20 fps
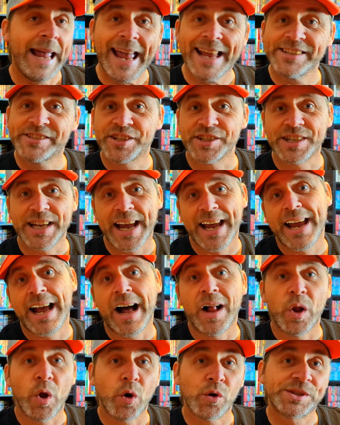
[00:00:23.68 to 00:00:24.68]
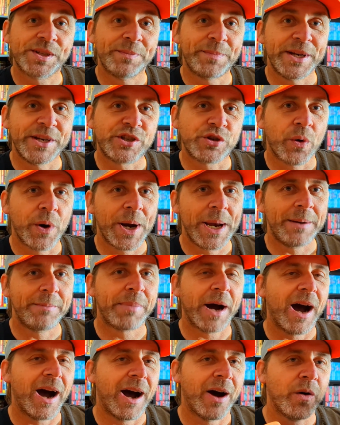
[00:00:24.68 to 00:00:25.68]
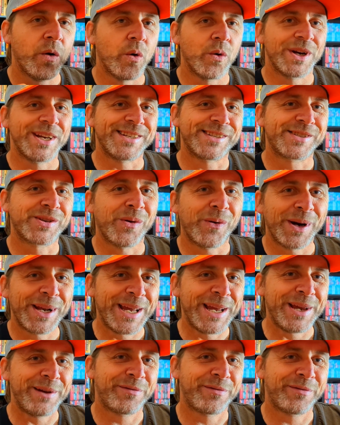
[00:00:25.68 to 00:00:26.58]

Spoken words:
And today I'll also be joined by Audie Sawley,